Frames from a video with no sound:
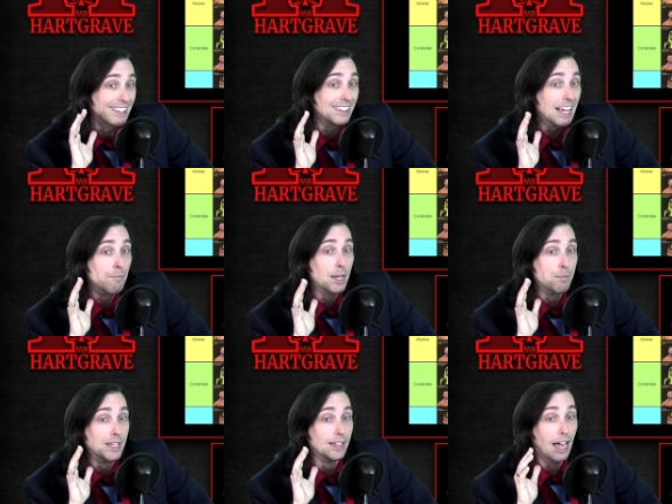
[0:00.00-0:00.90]
that might
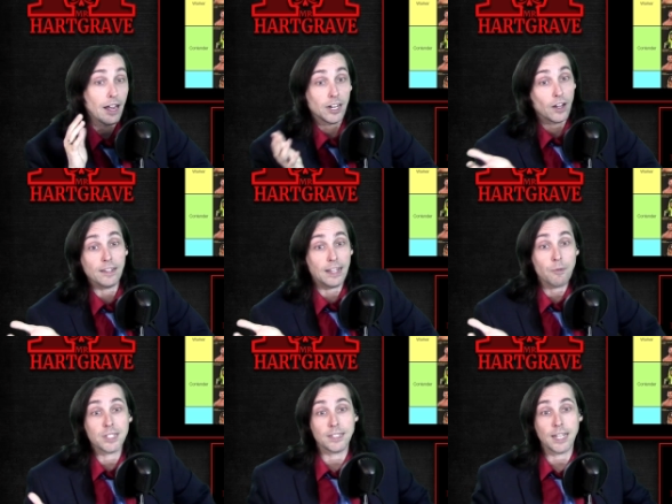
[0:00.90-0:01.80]
be, that
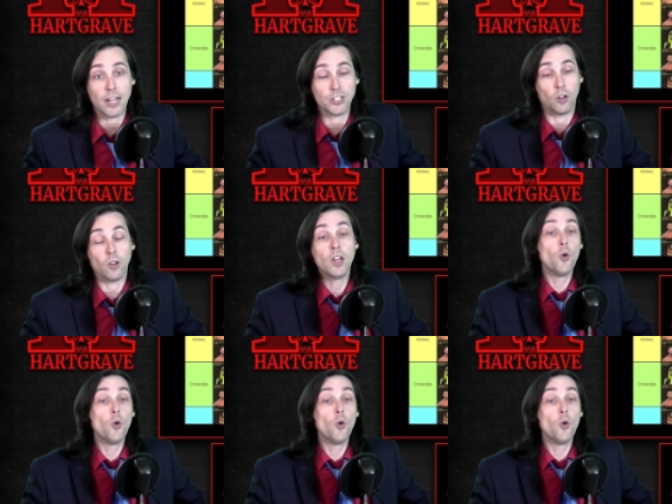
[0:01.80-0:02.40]
was intentional.